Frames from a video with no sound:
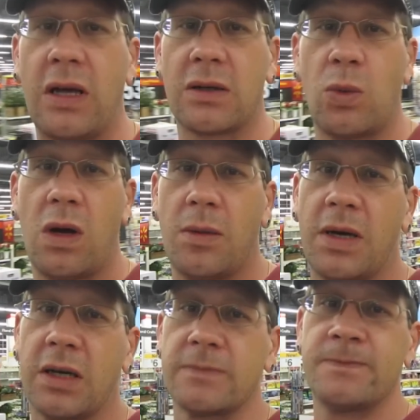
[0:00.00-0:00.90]
Elgin
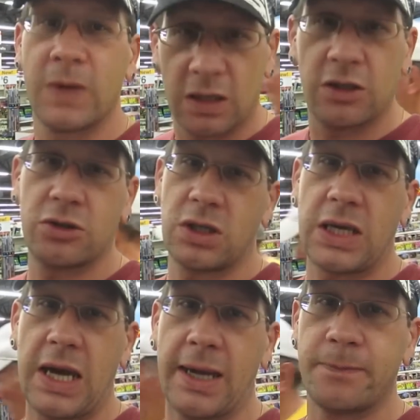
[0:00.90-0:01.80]
Walmart. You're a good
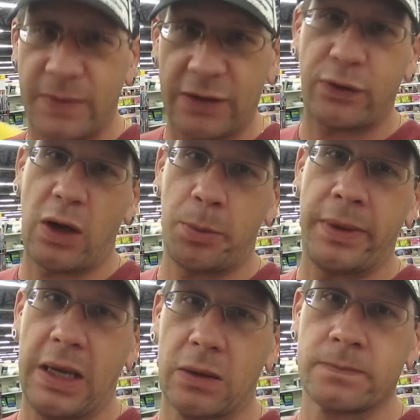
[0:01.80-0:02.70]
guy. Thanks for helping
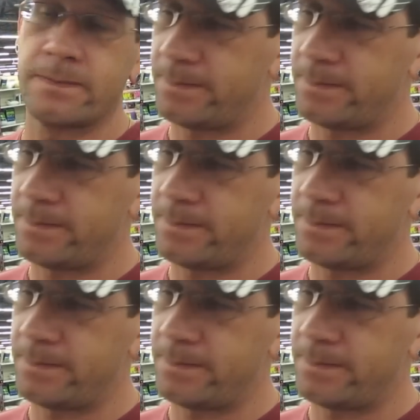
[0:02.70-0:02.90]
me out.